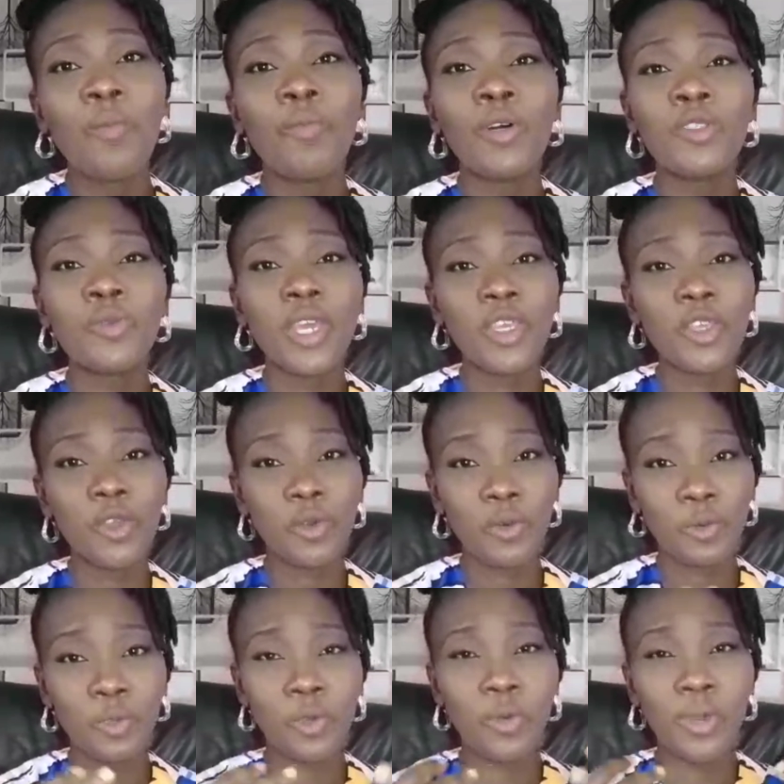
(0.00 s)
But when
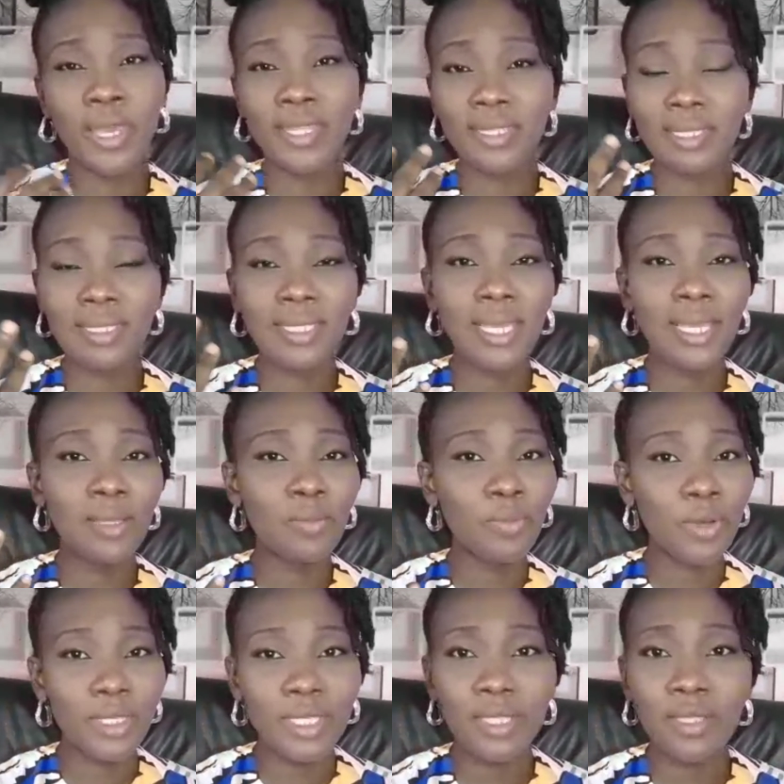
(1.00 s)
you entertain
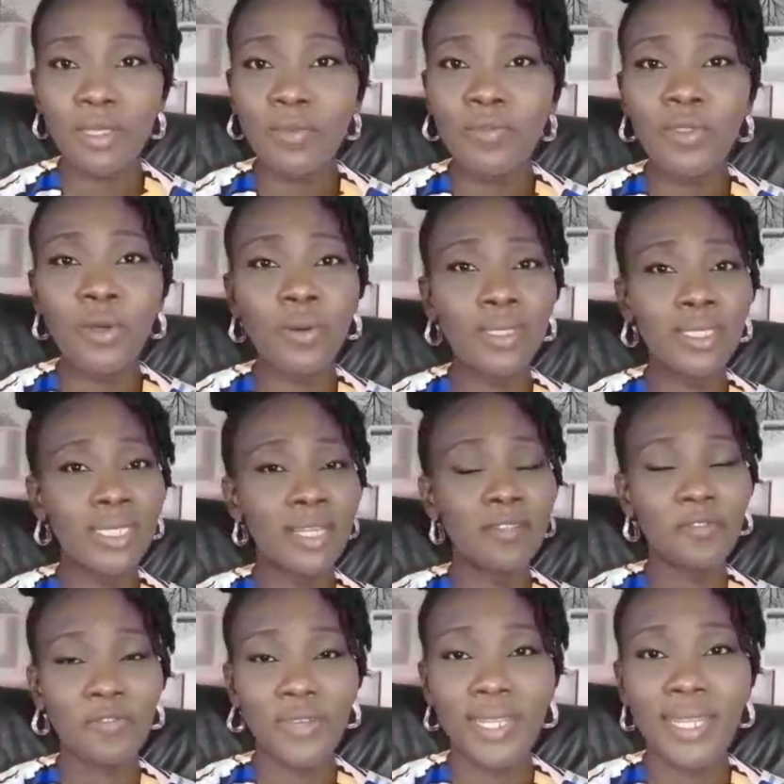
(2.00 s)
positive thoughts
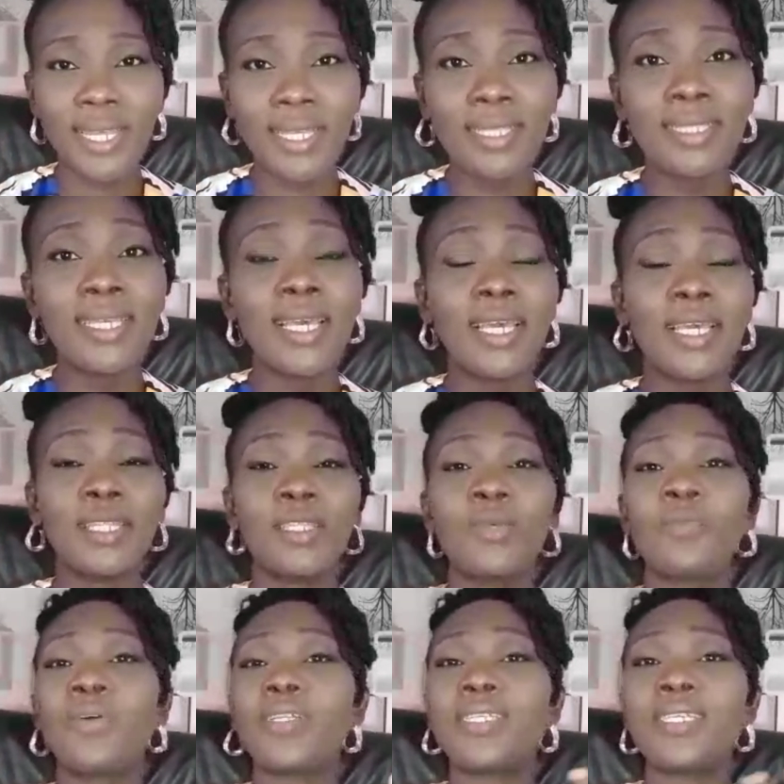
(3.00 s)
and feelings,
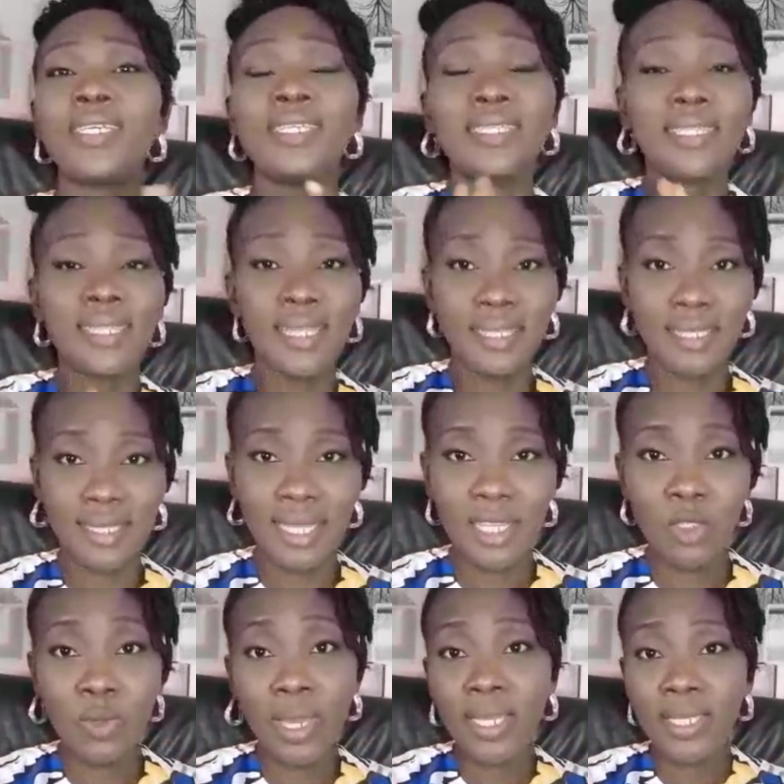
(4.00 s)
the body is in a
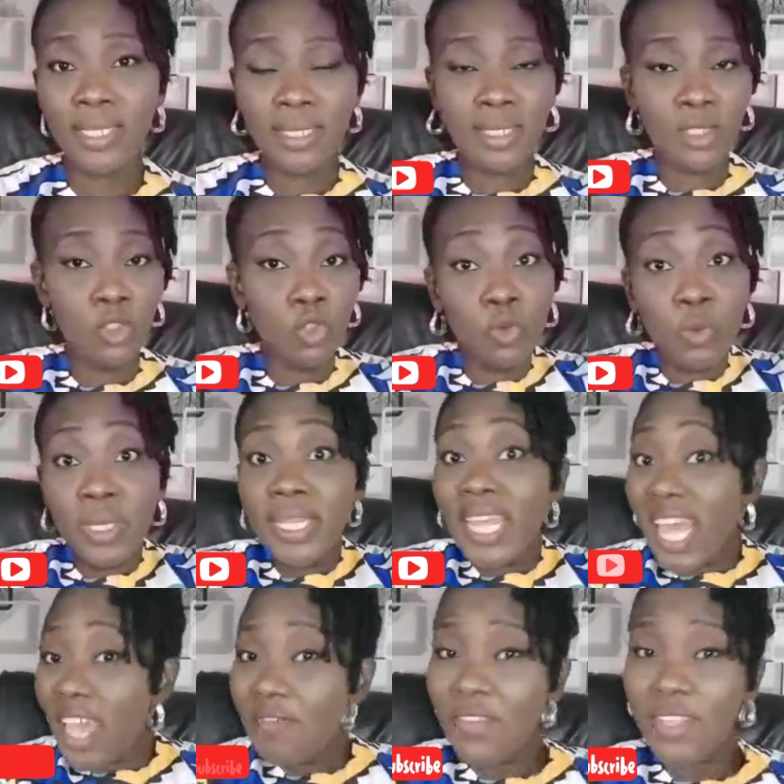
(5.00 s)
state where it is
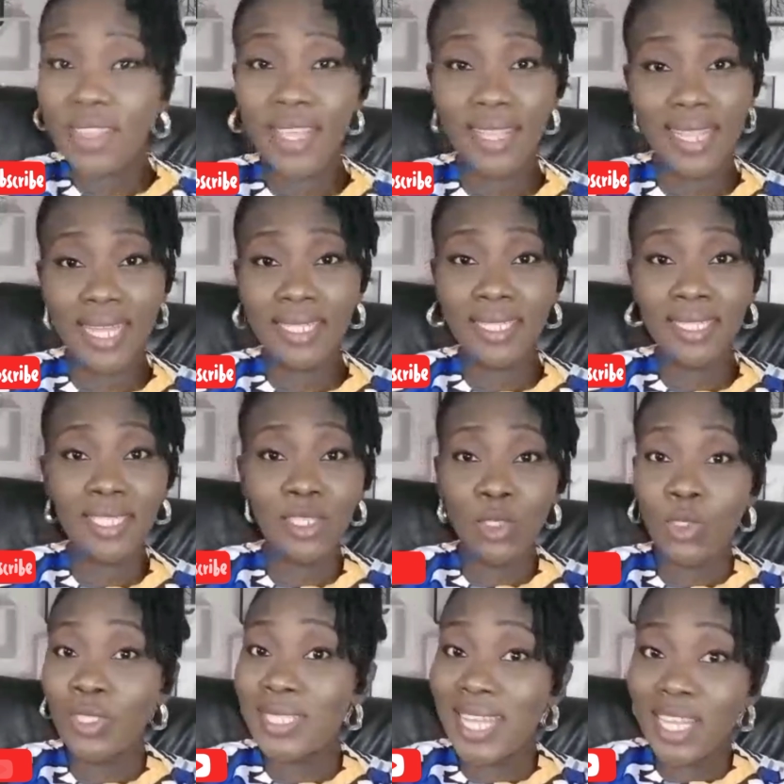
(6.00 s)
doing everything that it
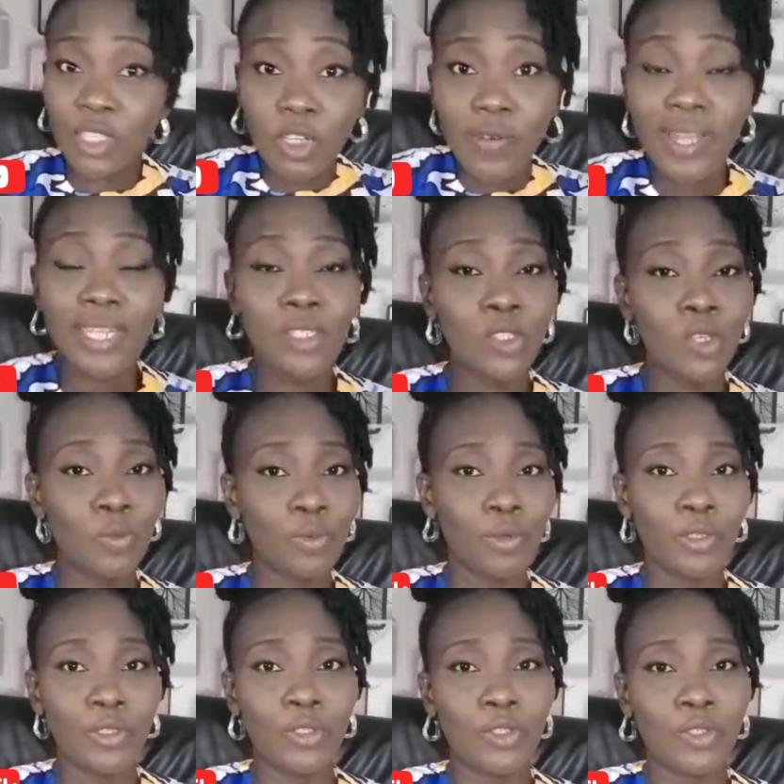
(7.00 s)
is naturally
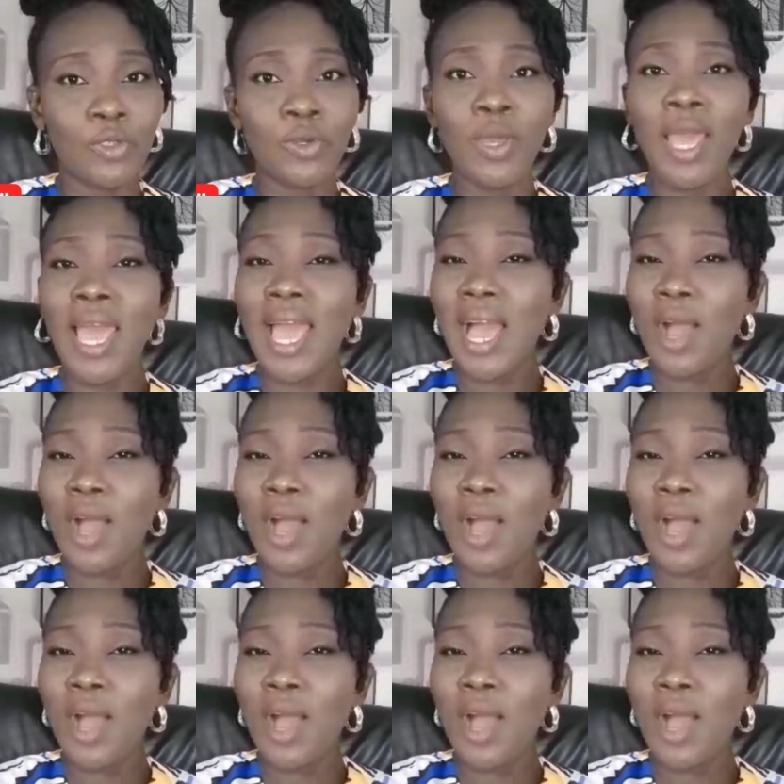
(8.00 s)
supposed to do.